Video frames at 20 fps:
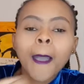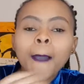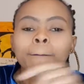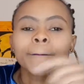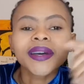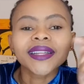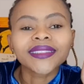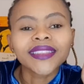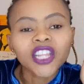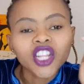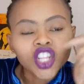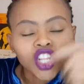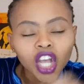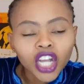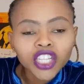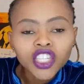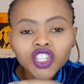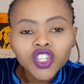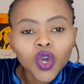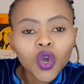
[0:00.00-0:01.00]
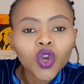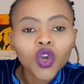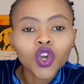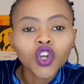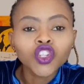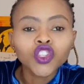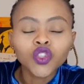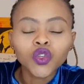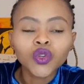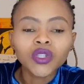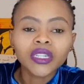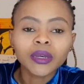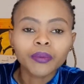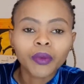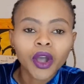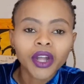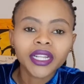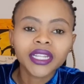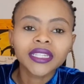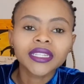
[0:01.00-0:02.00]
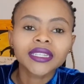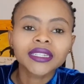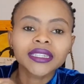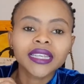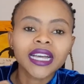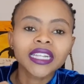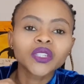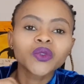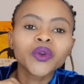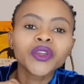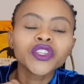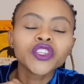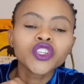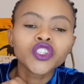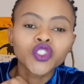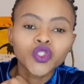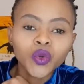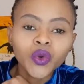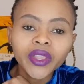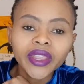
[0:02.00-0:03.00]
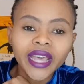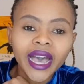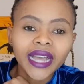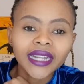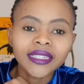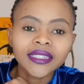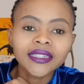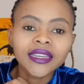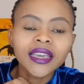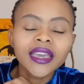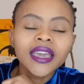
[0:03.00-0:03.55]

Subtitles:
But the not so good news about it is that when you do that,